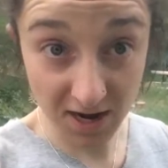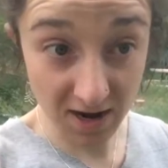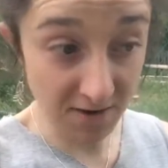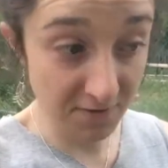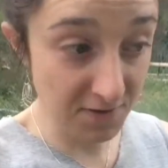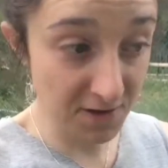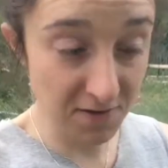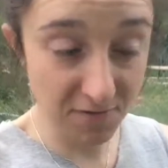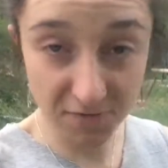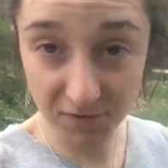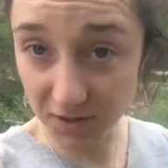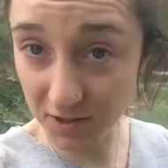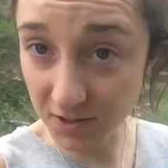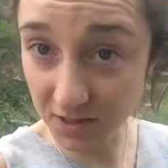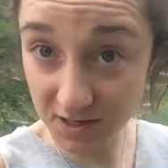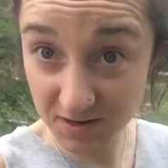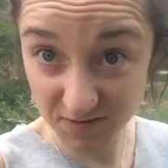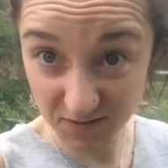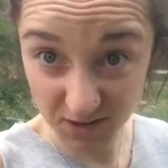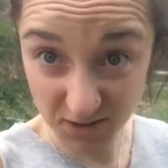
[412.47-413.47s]
have a
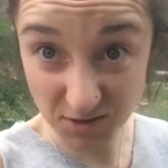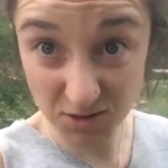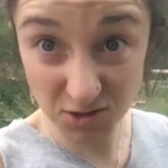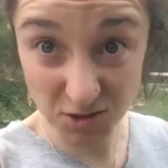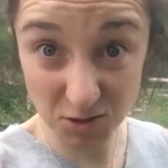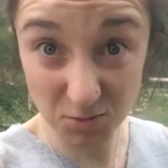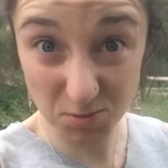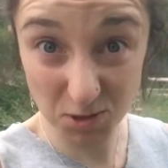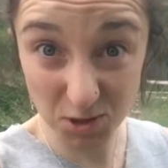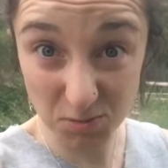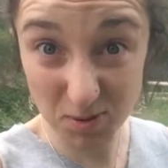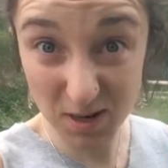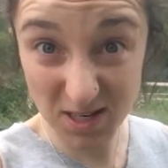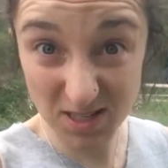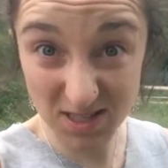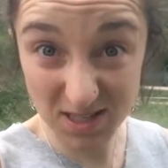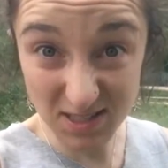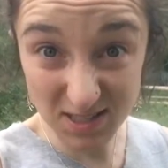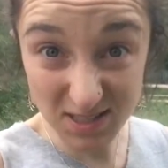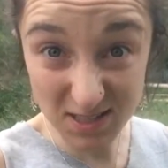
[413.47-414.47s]
fully functional
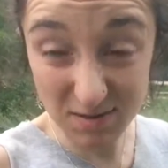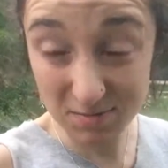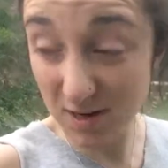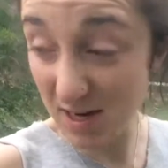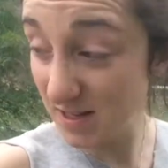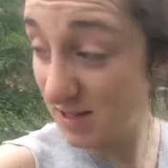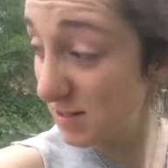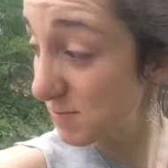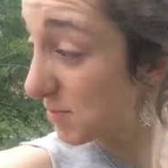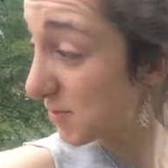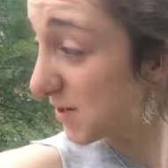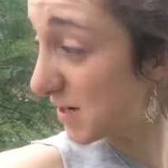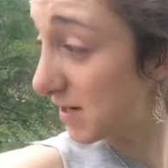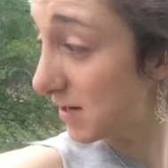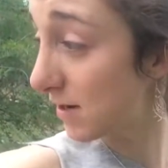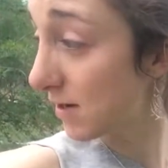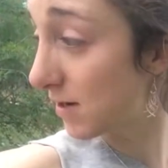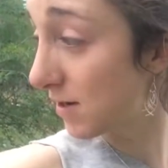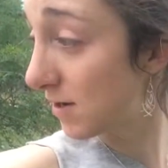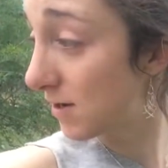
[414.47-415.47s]
propane system at this point.
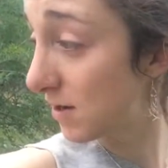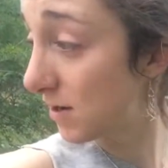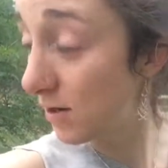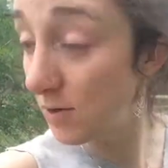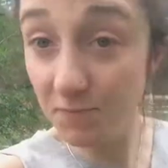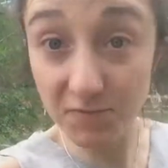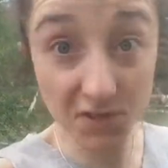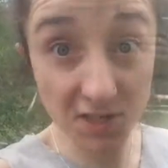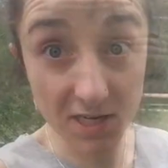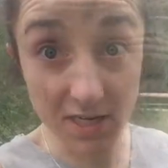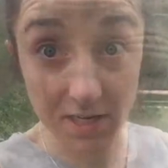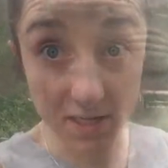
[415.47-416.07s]
Hopefully.